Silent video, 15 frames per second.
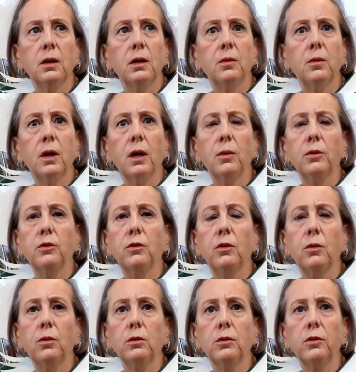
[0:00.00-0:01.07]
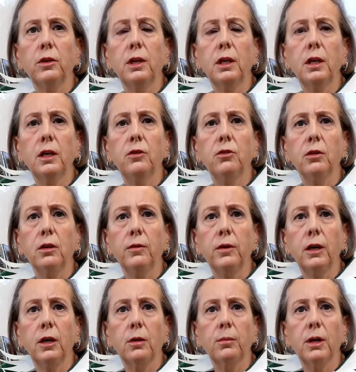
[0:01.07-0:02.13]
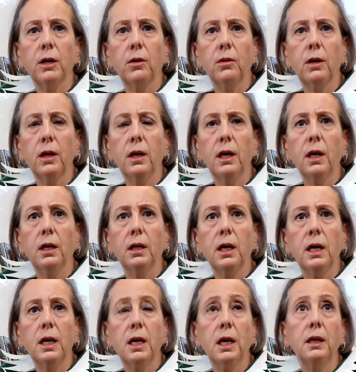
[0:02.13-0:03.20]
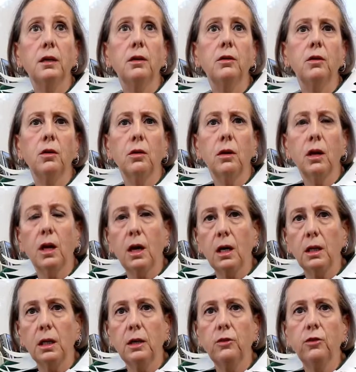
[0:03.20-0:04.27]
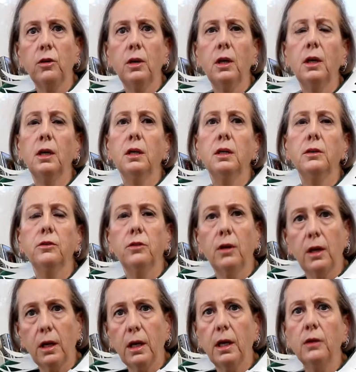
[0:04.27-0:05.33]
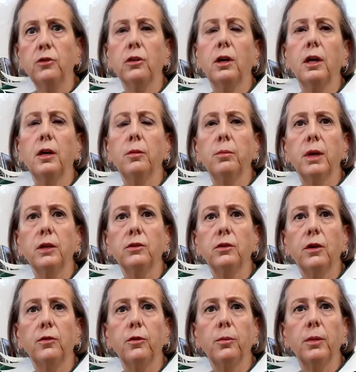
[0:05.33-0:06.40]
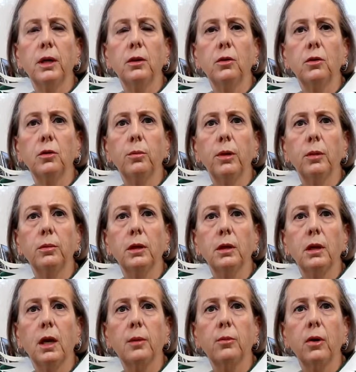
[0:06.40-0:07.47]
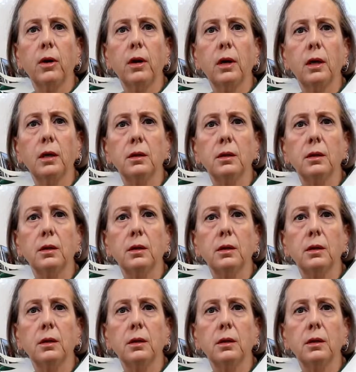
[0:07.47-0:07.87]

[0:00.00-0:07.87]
When I was an older teenager living on my own in LA, I didn't go to college. Instead, I educated myself at my local public library.